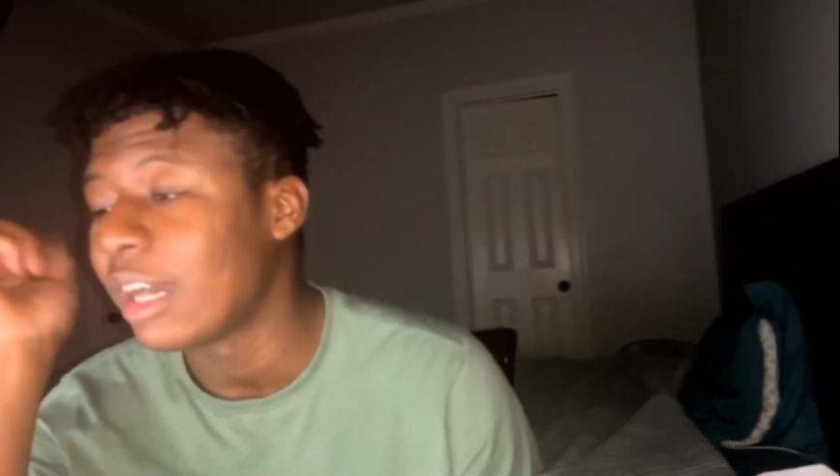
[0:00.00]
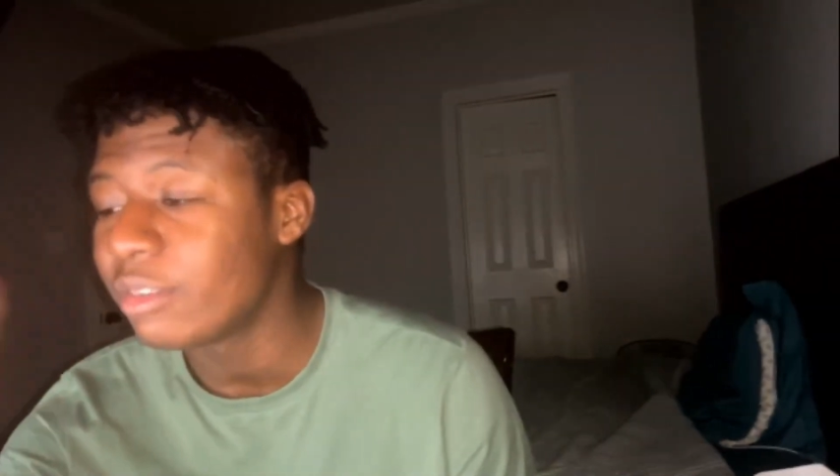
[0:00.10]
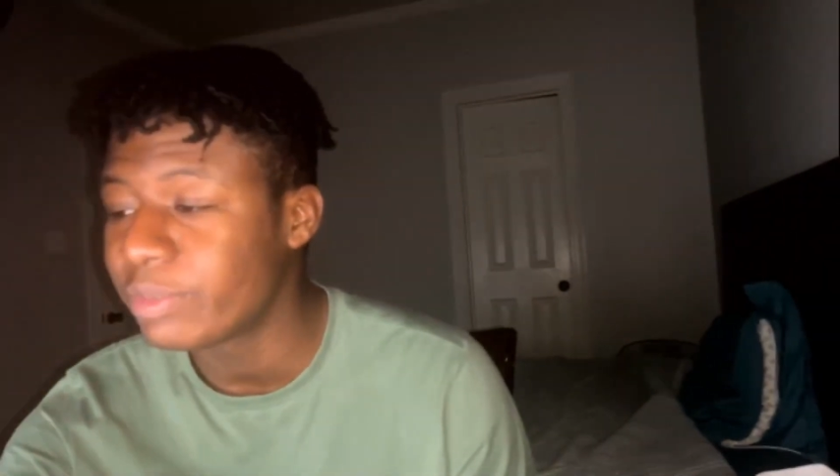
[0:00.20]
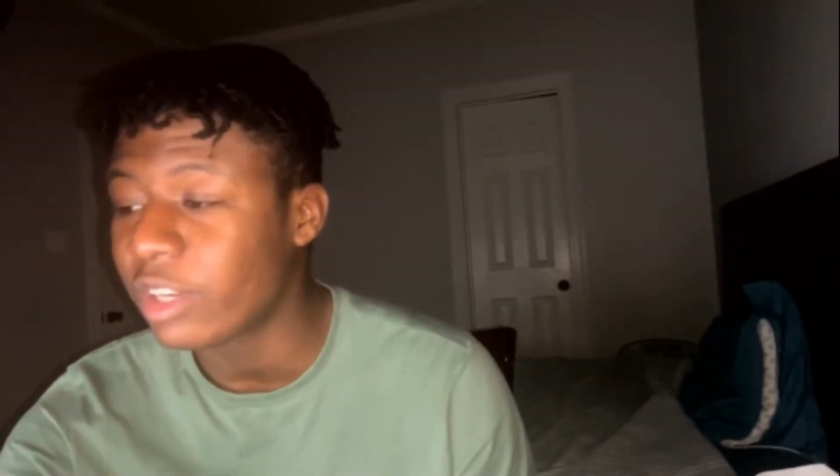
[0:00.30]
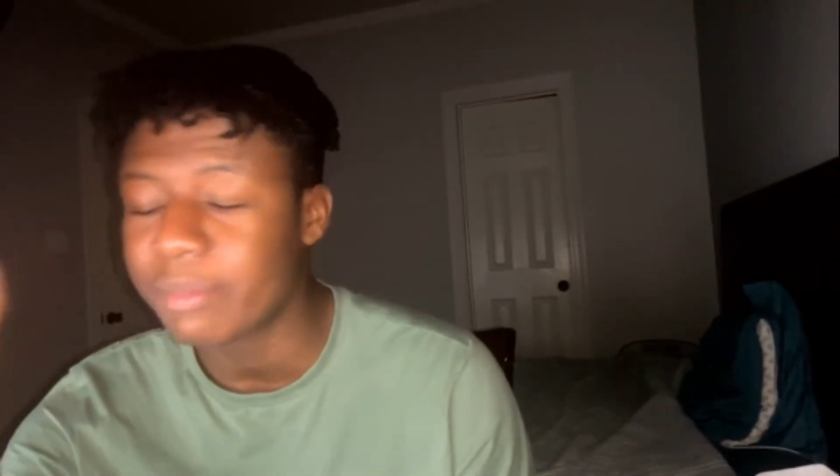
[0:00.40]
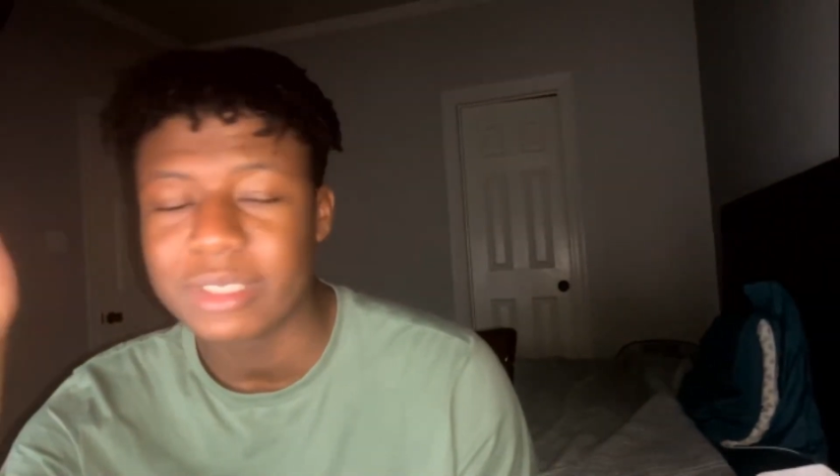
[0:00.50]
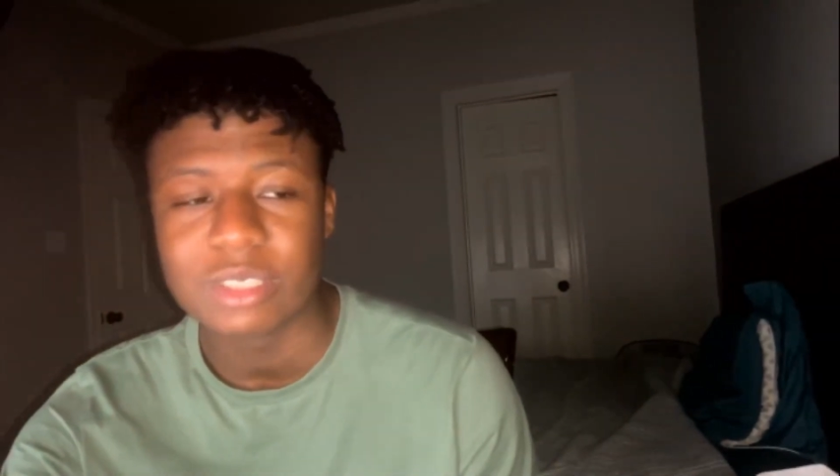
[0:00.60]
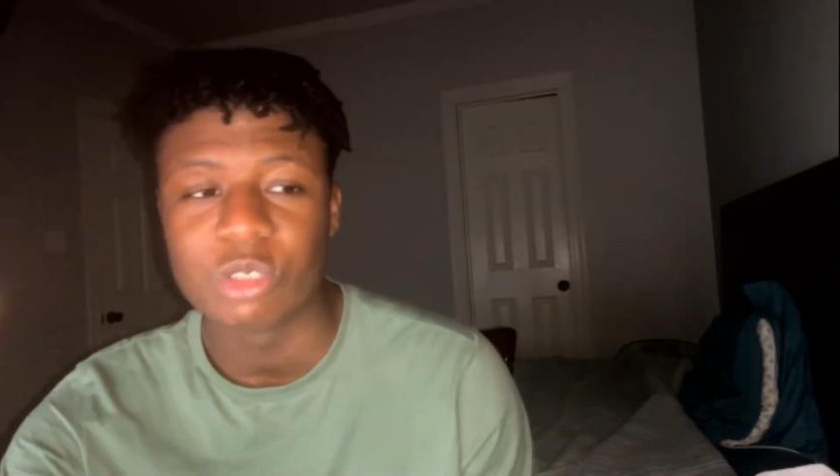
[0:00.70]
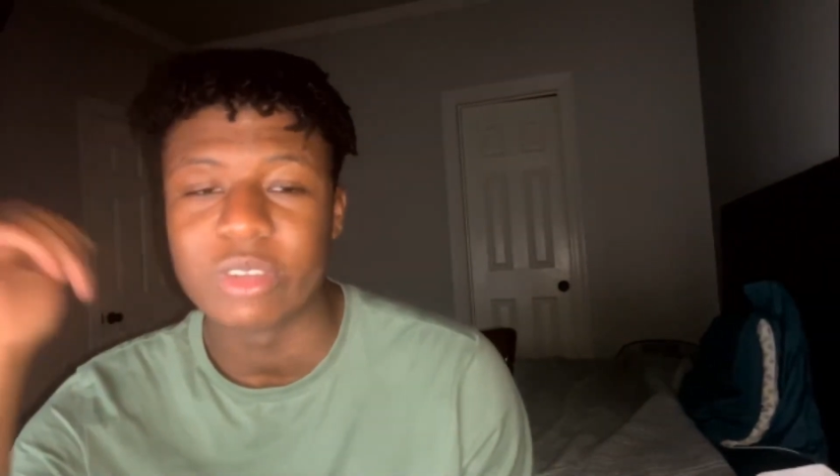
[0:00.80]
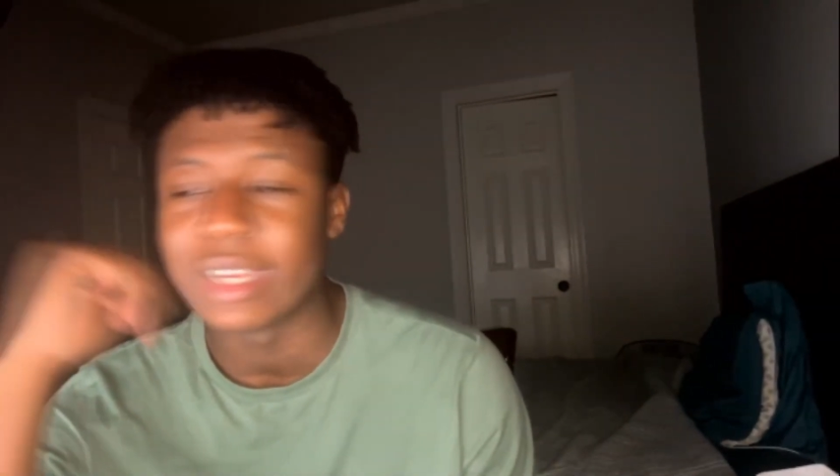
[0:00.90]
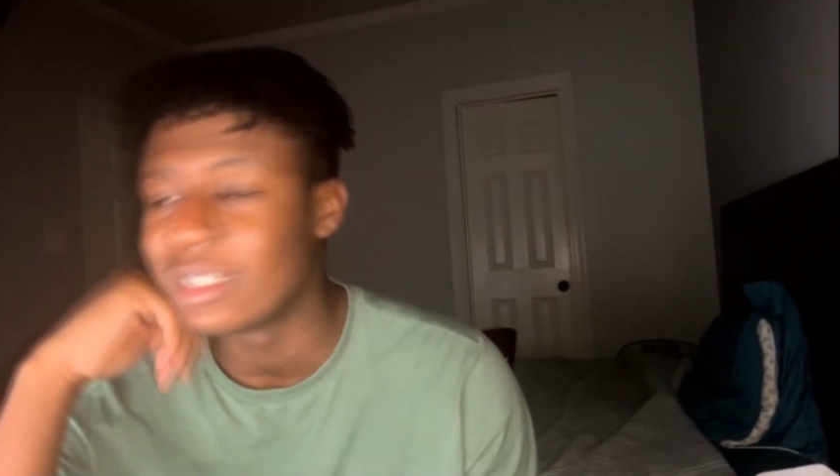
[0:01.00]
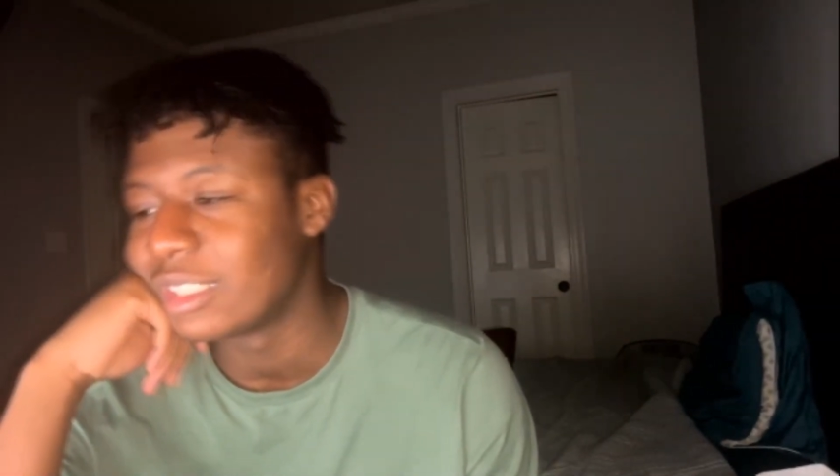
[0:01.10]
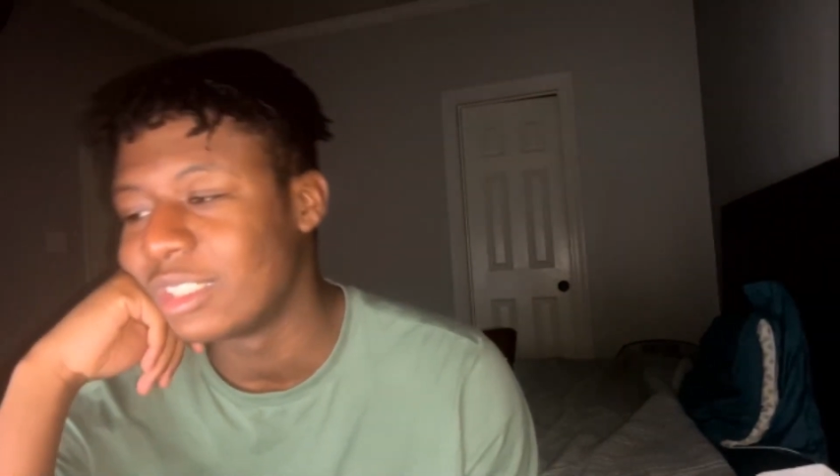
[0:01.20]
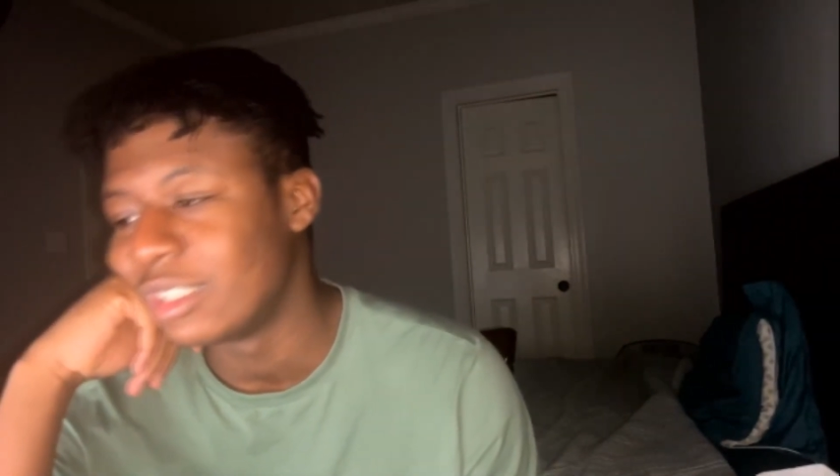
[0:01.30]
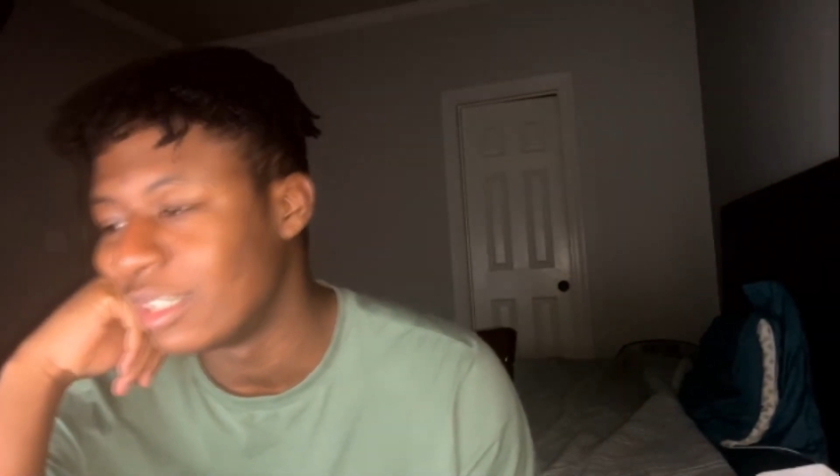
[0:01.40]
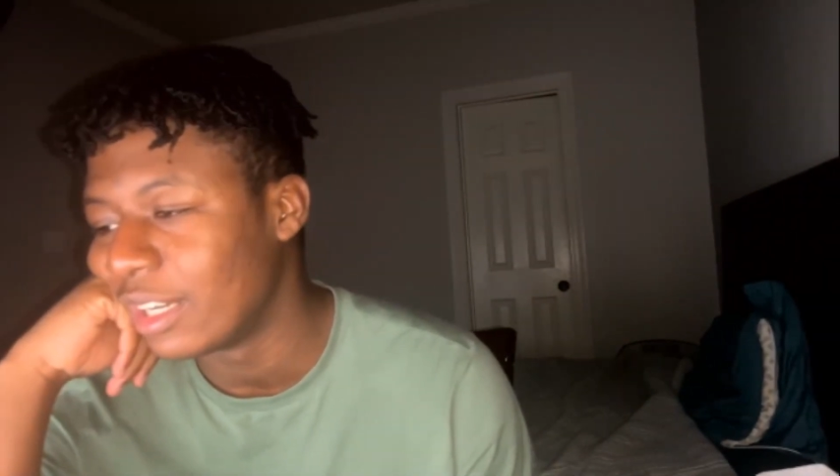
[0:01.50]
I'll talk about the Lakers and